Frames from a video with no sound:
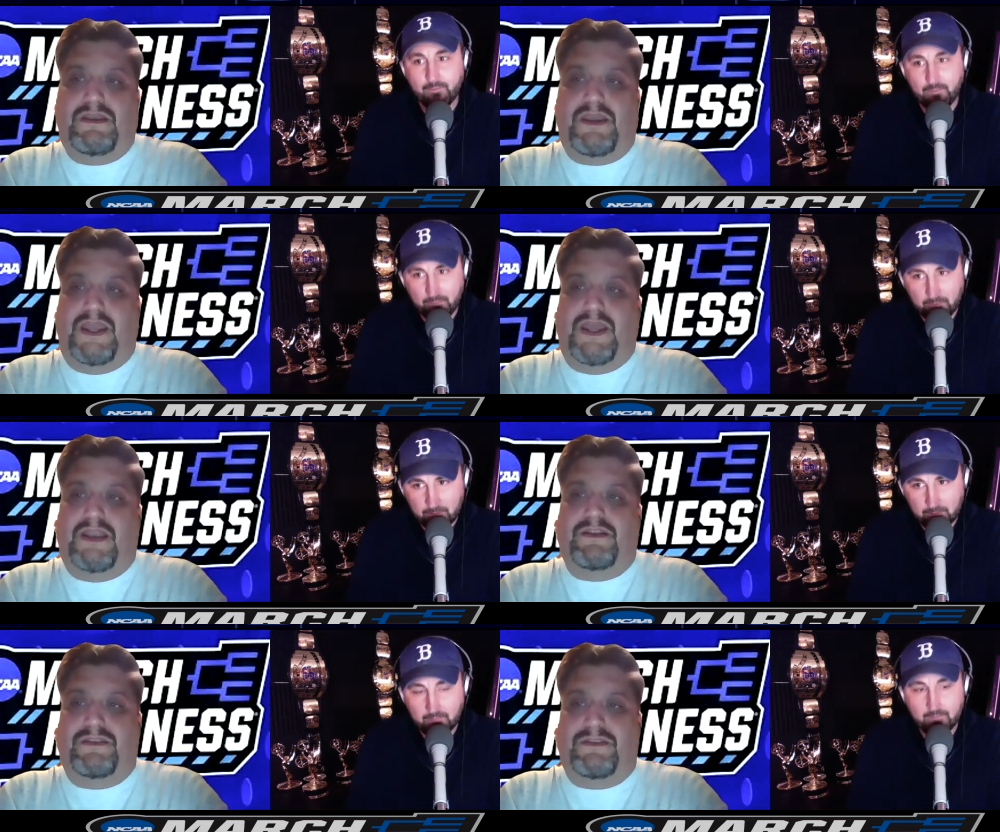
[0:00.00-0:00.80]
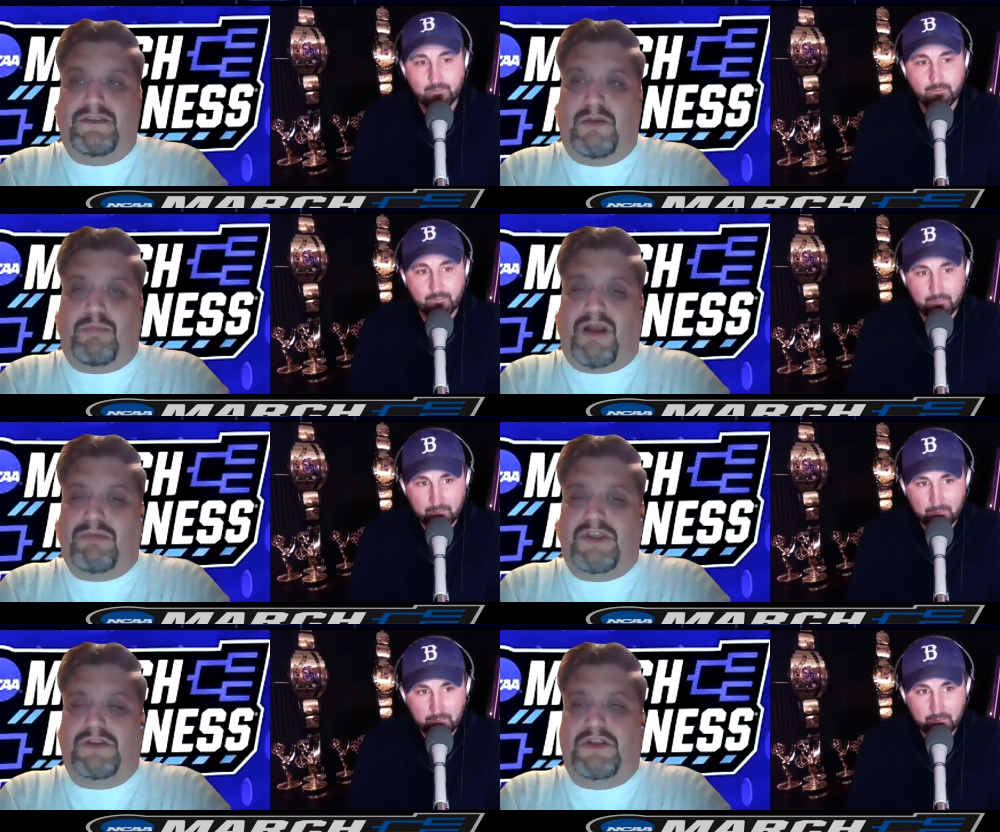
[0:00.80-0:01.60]
Speaker 1: and they're
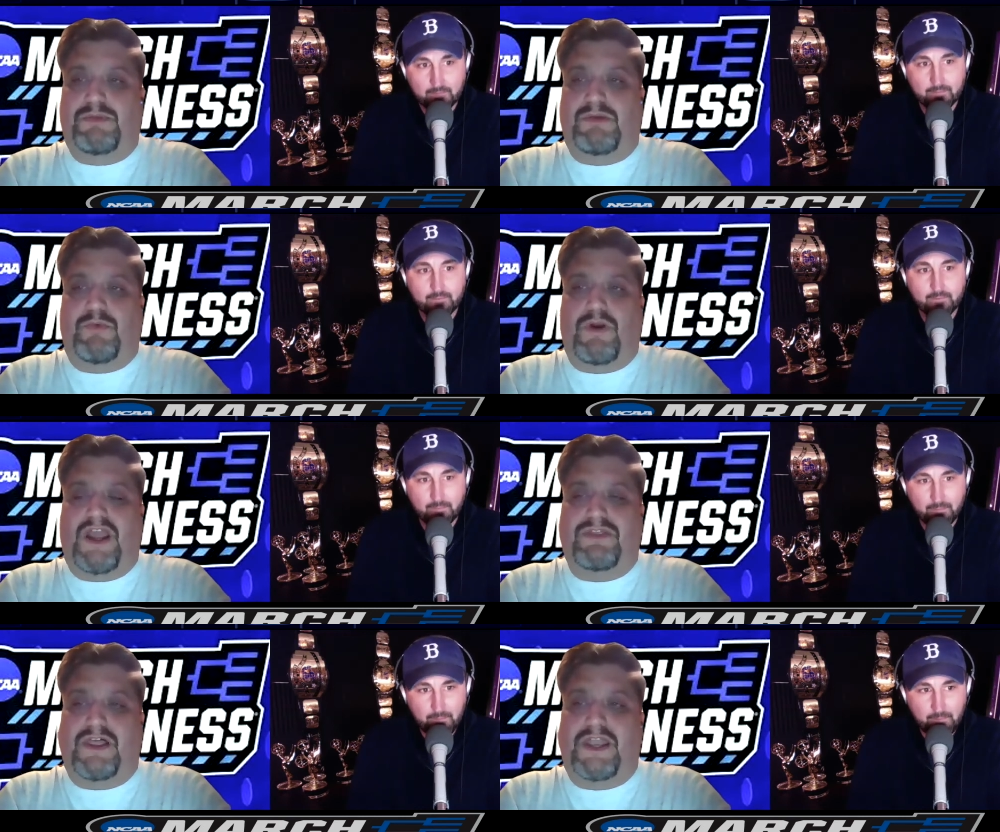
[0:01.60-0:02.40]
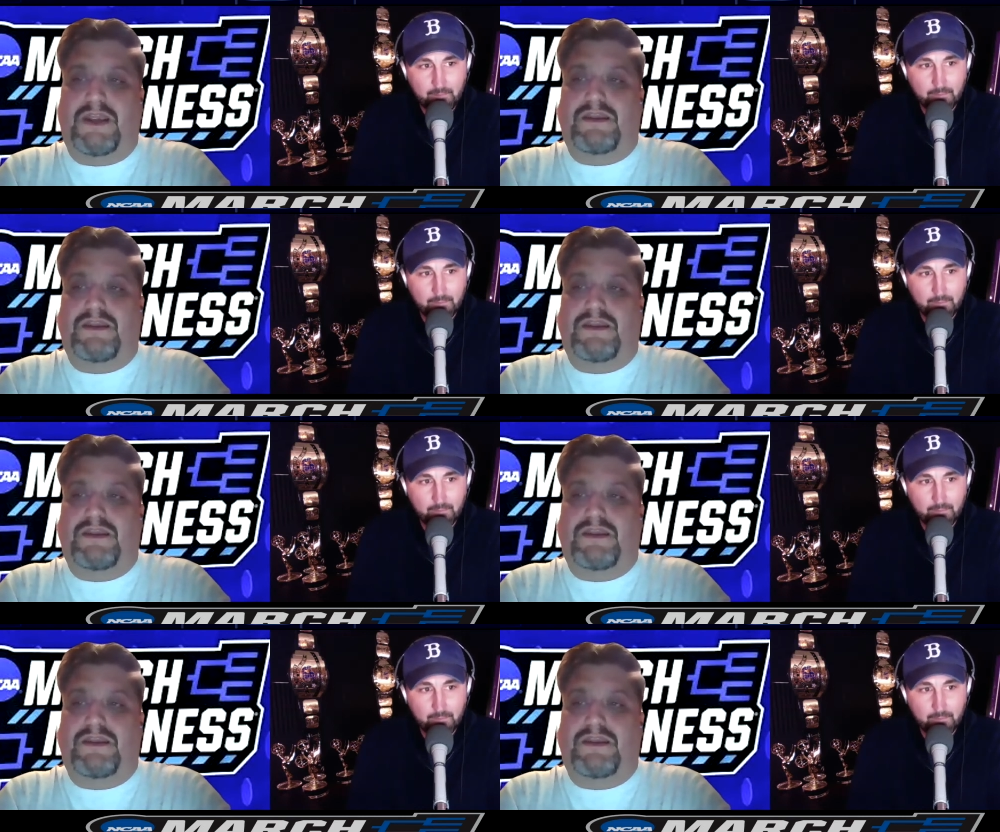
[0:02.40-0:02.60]
probably a little bit more athletic,